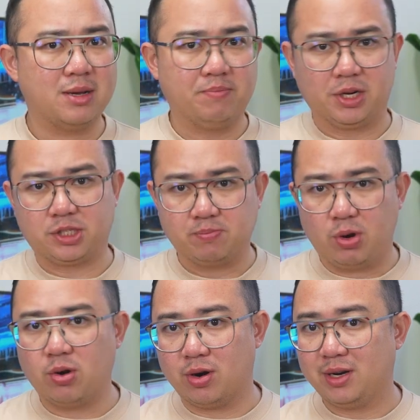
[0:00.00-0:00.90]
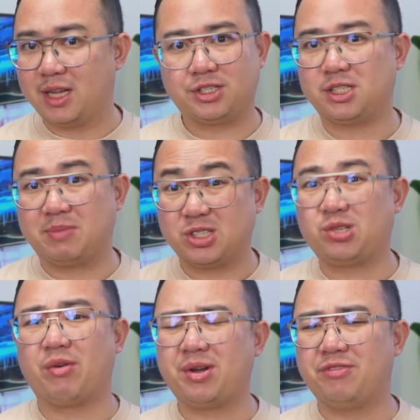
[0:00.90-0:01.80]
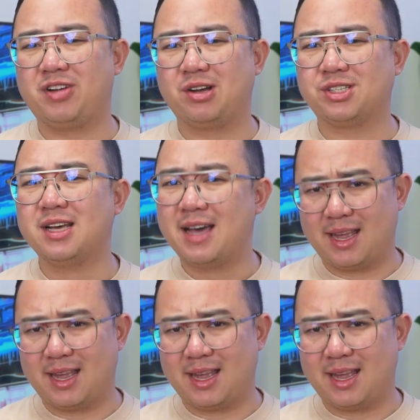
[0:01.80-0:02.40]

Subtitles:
But it's more than just about storing your files,